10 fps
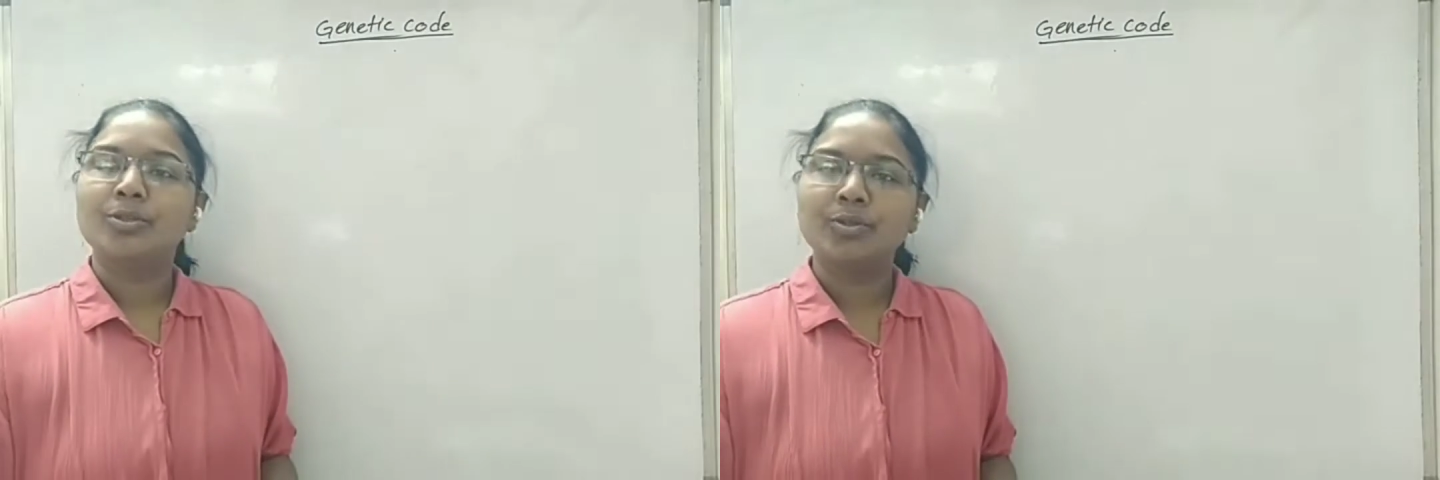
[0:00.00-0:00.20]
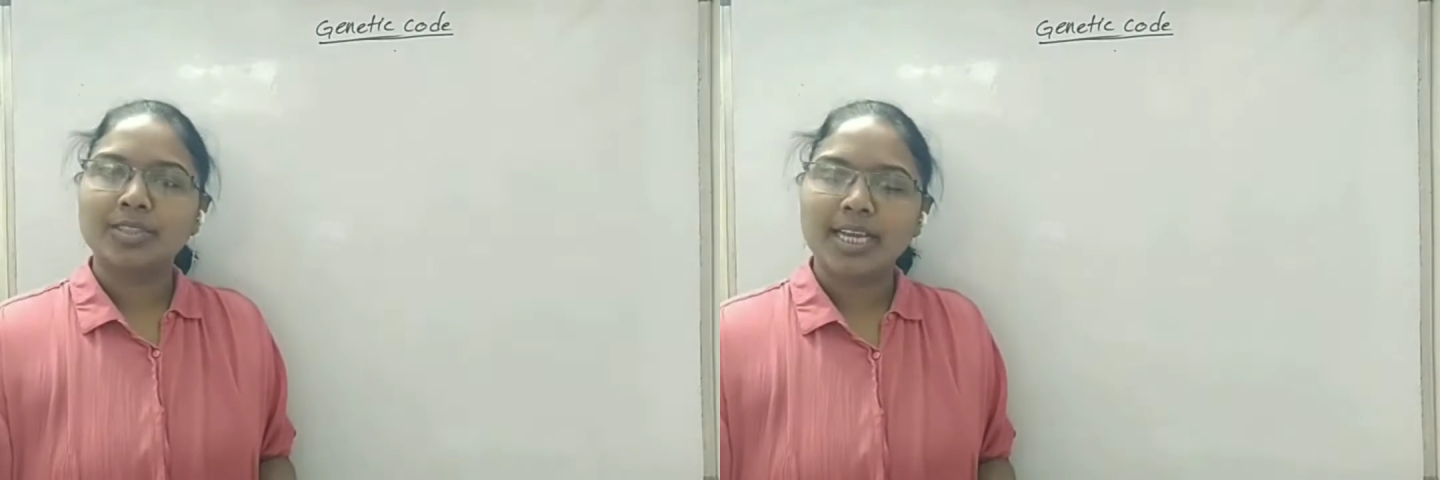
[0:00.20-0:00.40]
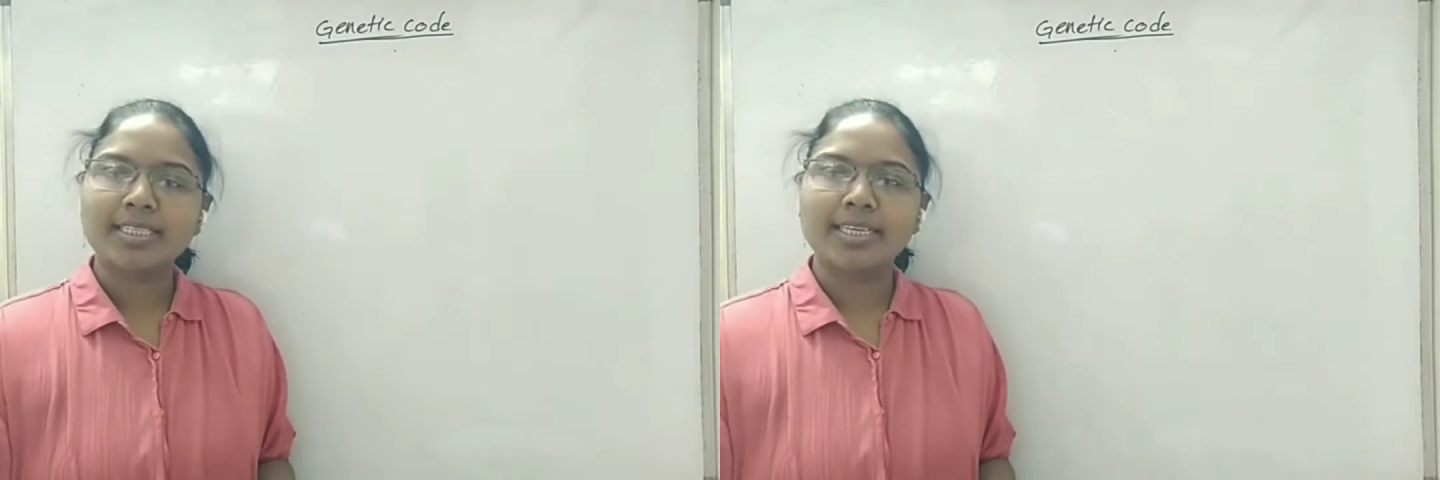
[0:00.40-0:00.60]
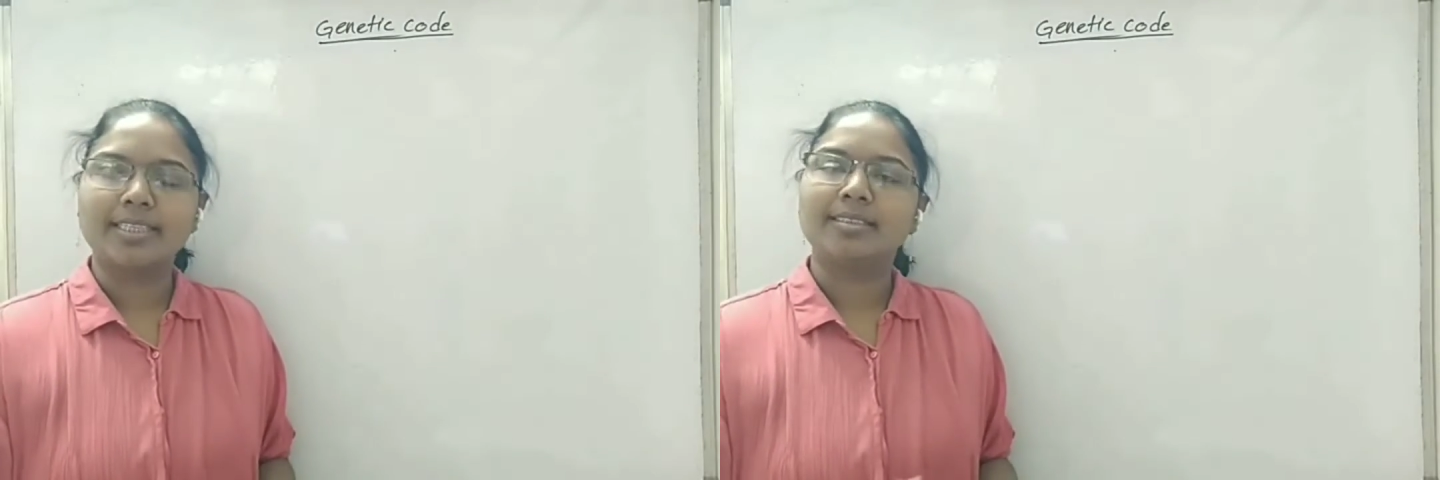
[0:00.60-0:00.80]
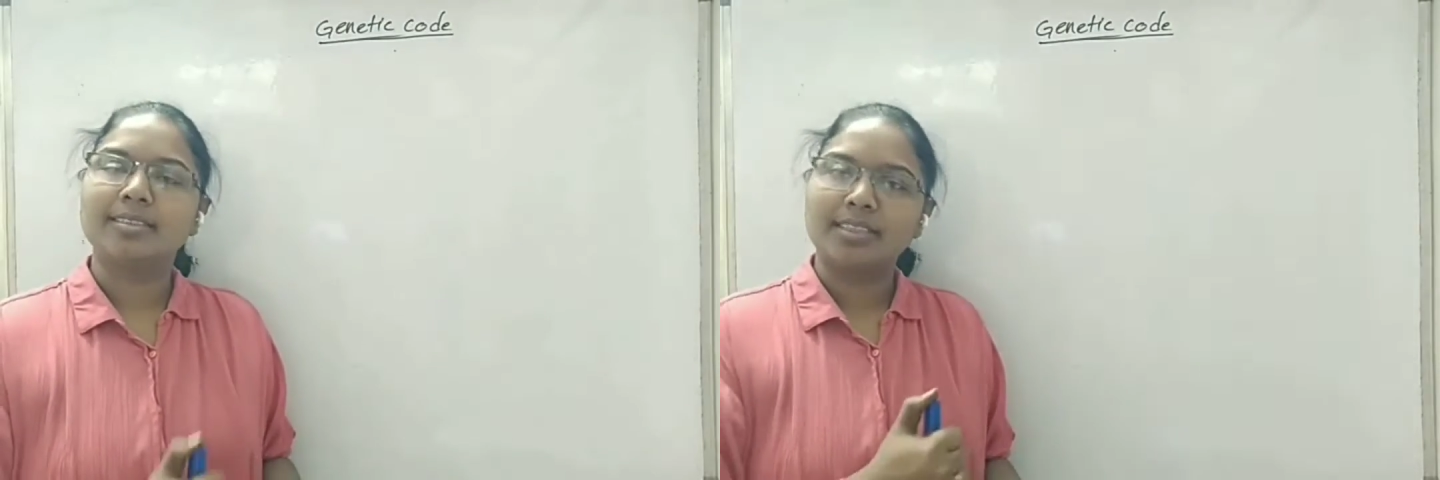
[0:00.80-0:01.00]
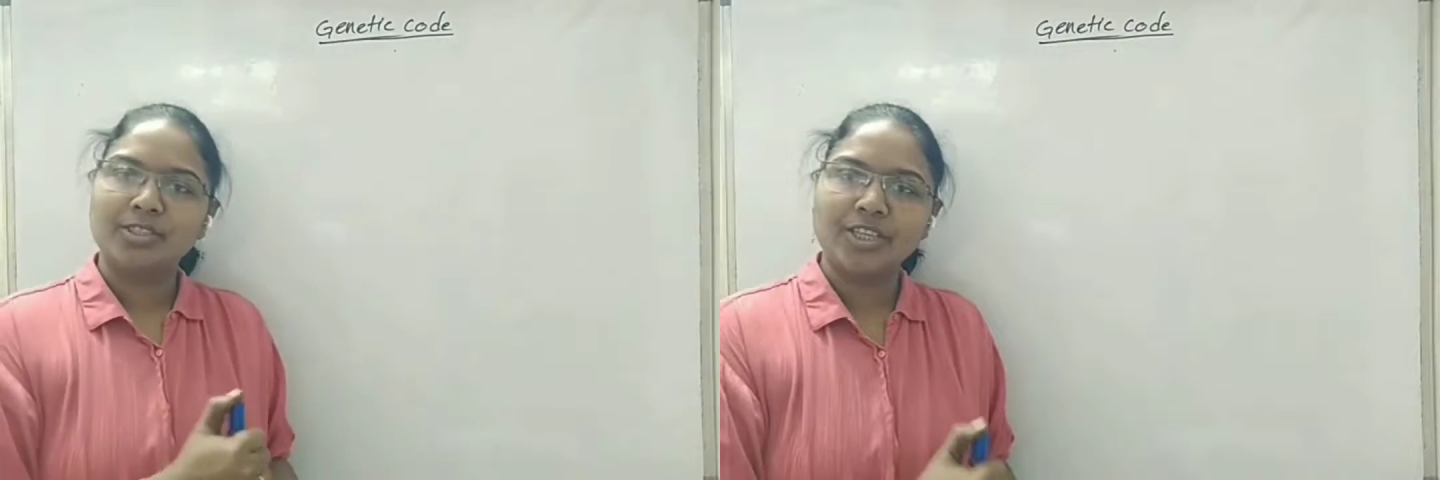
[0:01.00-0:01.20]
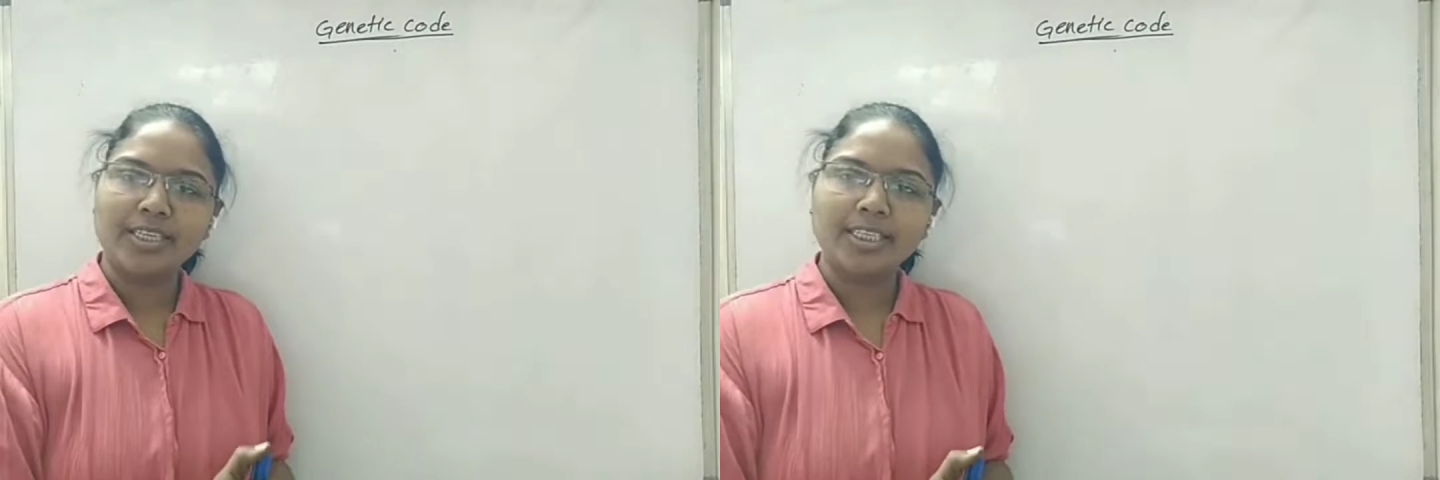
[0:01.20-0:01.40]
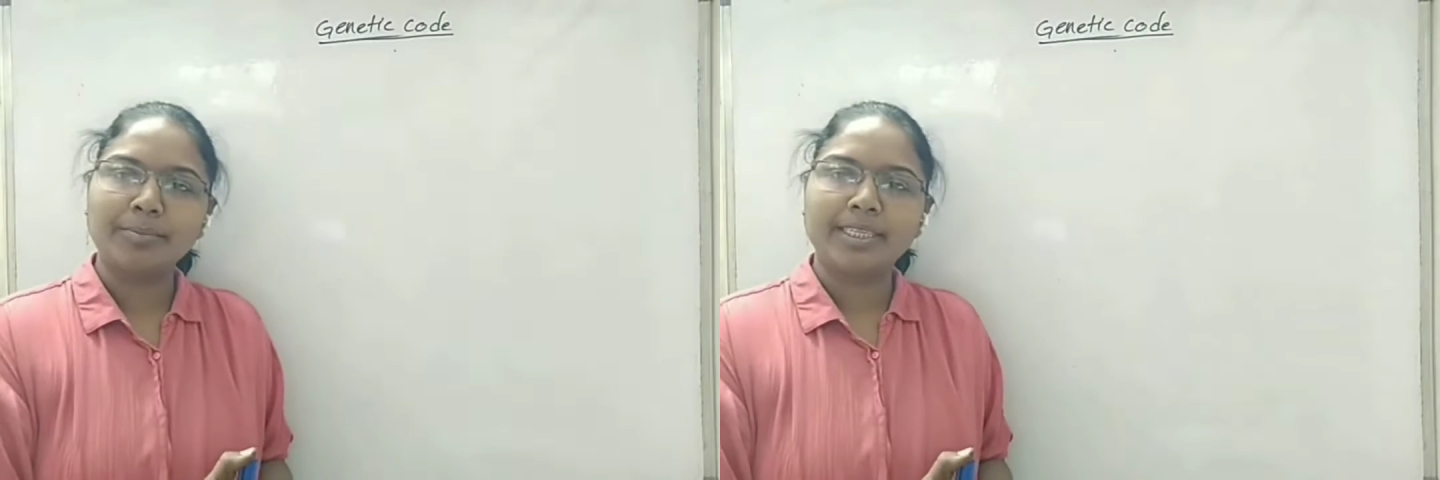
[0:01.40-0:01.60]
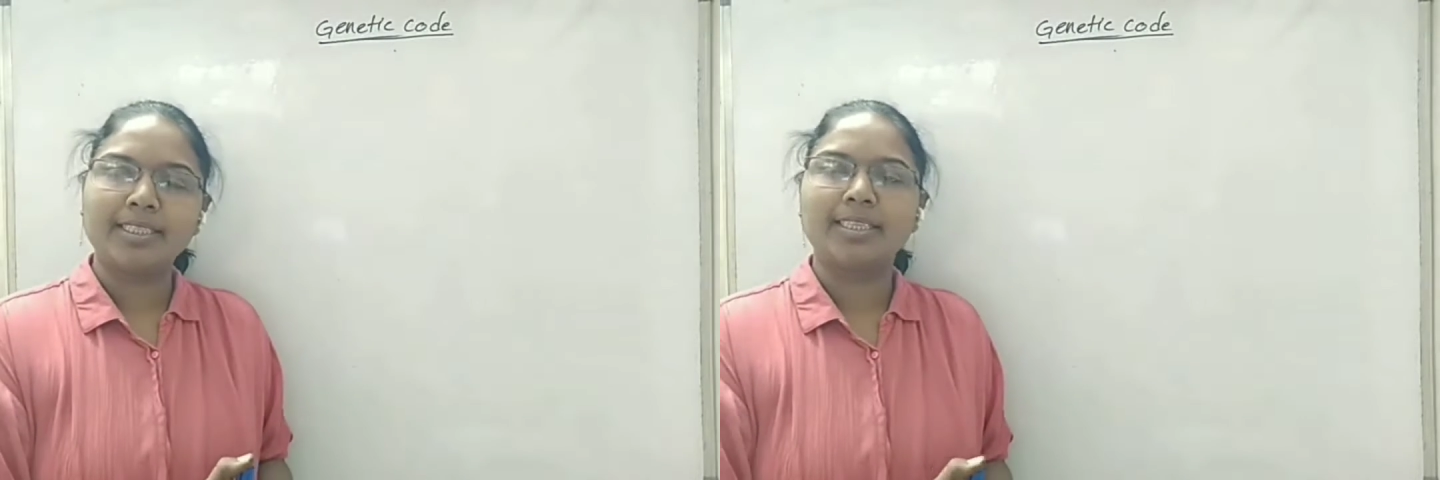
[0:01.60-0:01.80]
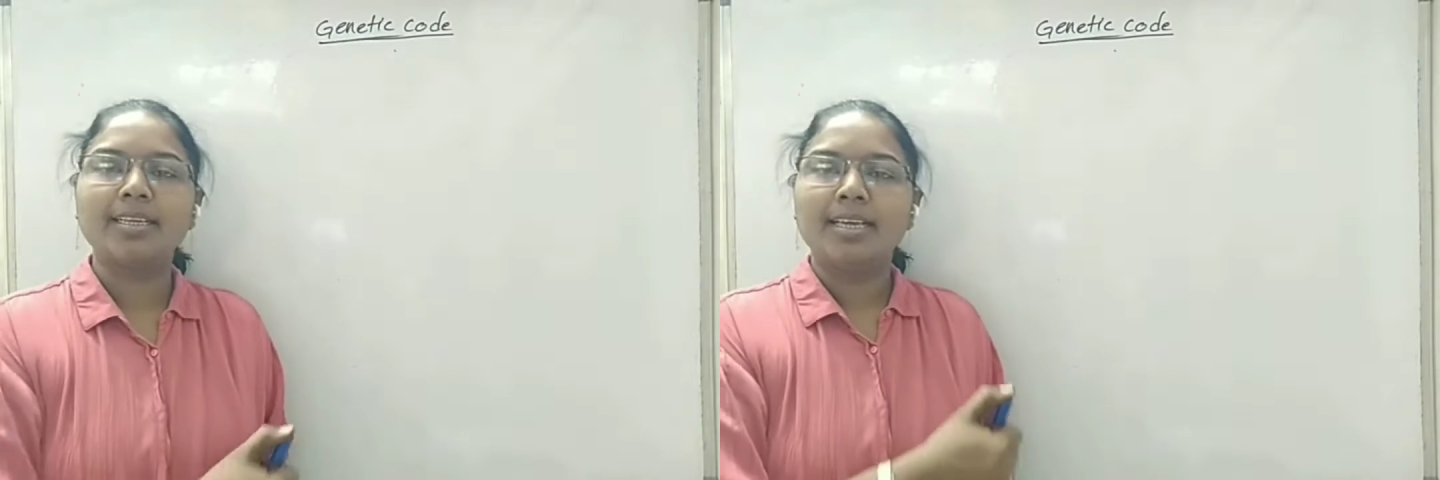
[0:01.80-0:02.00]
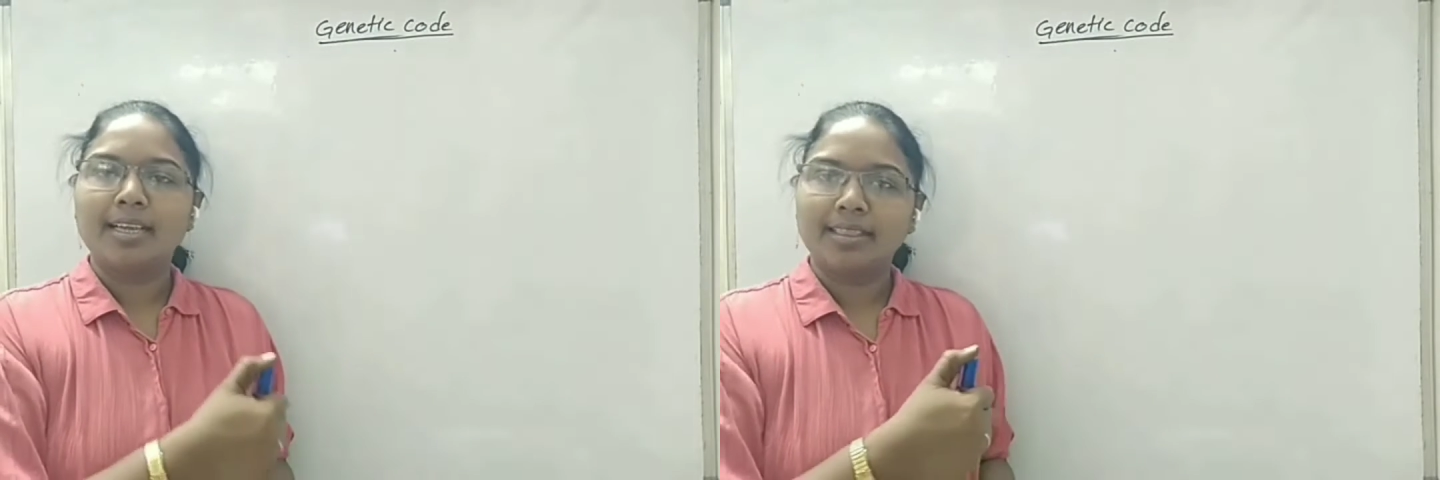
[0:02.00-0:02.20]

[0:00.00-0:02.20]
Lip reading: to translate the genetic material